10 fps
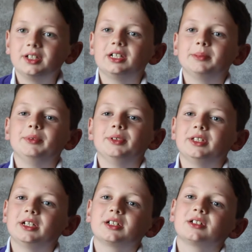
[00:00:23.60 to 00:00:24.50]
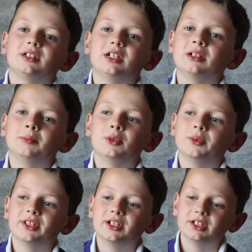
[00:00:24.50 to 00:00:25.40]
I help her with that. I help her
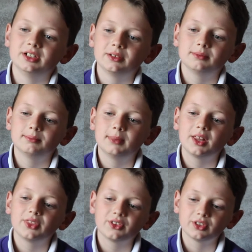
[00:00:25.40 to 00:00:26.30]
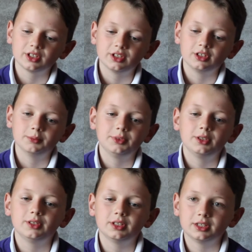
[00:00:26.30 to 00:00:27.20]
with her maths on her
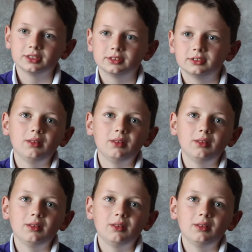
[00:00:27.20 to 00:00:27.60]
computer.